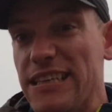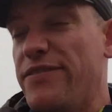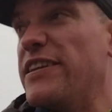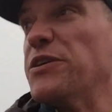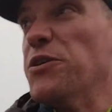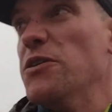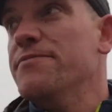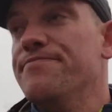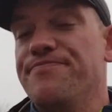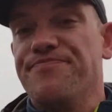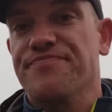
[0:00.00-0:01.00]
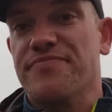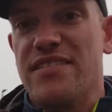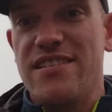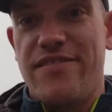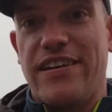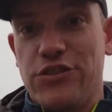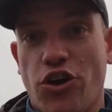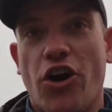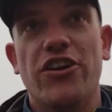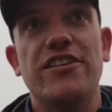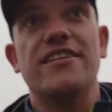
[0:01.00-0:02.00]
the video and you've
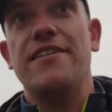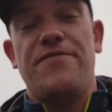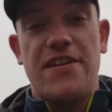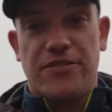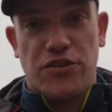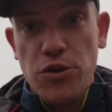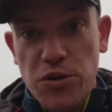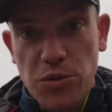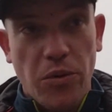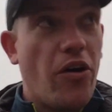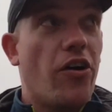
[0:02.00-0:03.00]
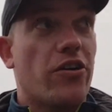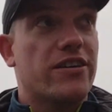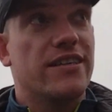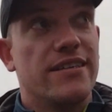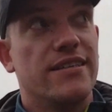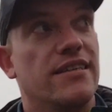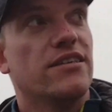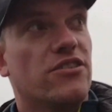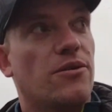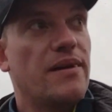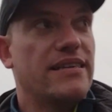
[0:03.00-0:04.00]
enjoyed it, if you do the walk,
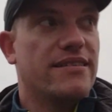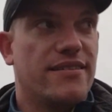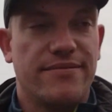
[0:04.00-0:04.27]
comment,